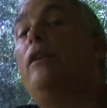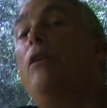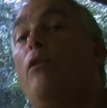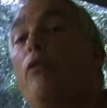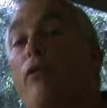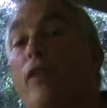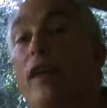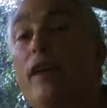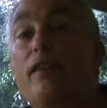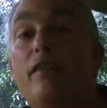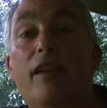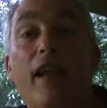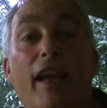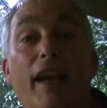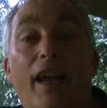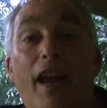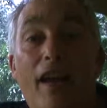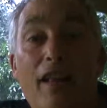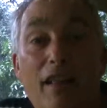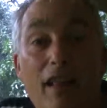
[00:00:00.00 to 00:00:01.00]
things
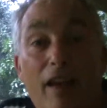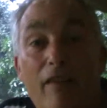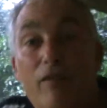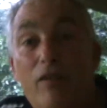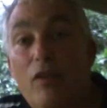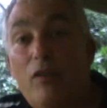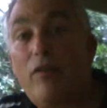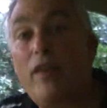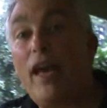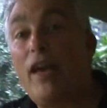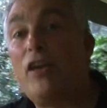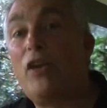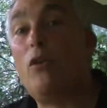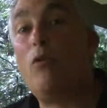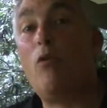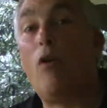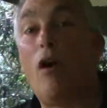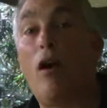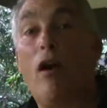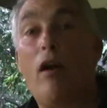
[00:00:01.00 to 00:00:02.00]
like, "I love you," that
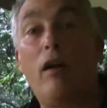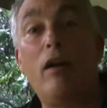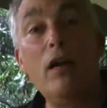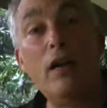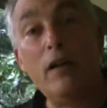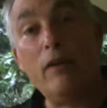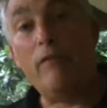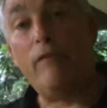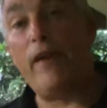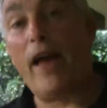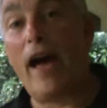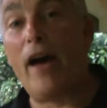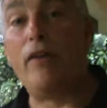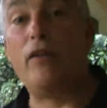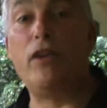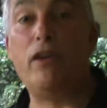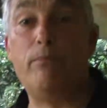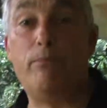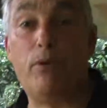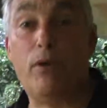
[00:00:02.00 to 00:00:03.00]
you are
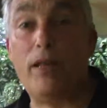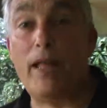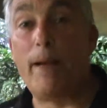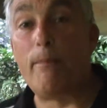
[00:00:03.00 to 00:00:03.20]
valuable,